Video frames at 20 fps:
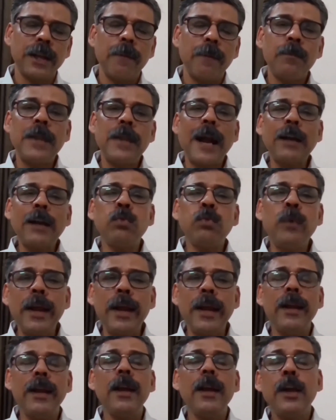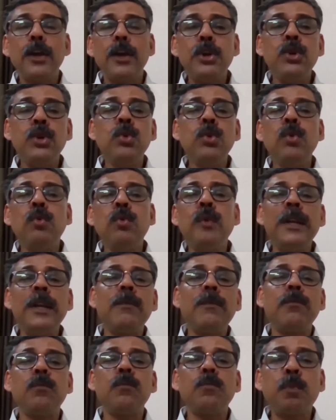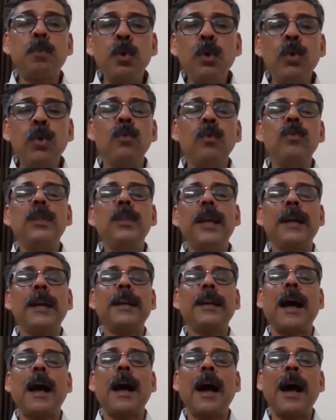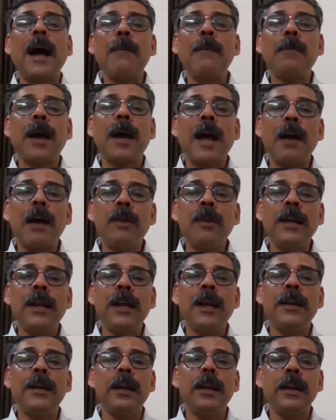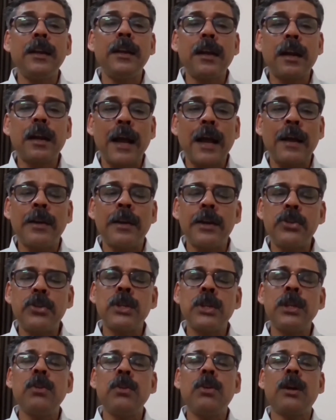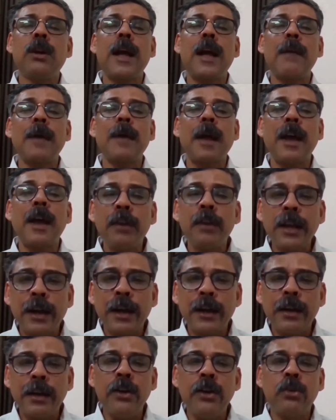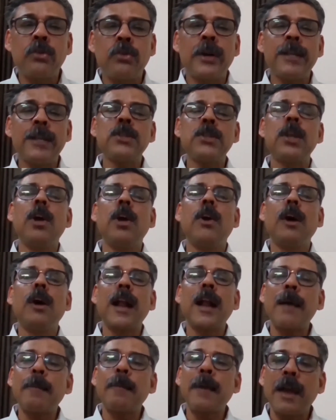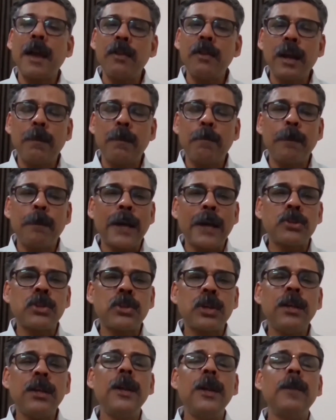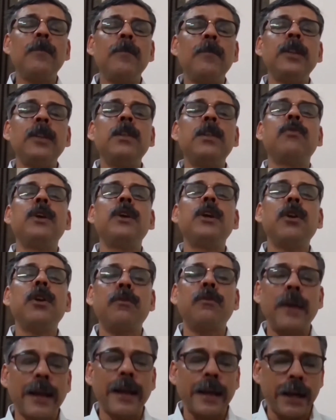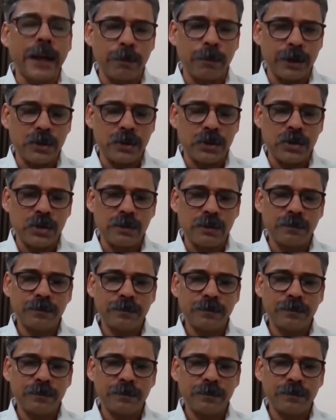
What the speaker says: That way, you will prove that I'm having an inclination, or I'm having an interest, or I'm having a passion in the field of academics.